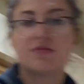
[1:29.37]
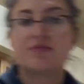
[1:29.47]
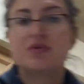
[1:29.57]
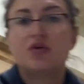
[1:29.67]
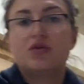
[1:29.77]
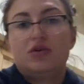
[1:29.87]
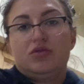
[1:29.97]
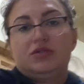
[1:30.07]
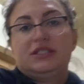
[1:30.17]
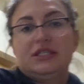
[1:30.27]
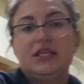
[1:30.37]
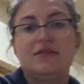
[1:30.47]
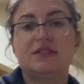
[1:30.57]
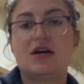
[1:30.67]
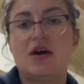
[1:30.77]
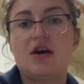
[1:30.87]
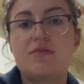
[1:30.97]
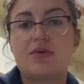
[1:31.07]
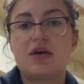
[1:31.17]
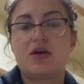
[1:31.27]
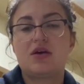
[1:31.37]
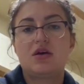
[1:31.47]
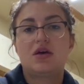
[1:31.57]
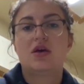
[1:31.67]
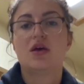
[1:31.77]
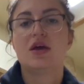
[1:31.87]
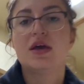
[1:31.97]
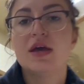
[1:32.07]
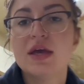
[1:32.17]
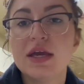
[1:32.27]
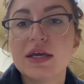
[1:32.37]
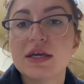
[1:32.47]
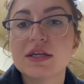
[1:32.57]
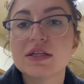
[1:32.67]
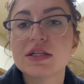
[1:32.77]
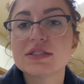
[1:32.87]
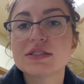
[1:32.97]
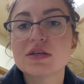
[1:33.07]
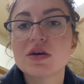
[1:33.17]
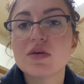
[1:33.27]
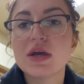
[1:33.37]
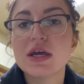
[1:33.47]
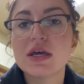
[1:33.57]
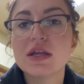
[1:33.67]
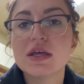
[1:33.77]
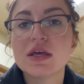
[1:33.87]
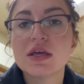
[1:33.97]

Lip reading: Pull the old sleeves up, and let's go ahead.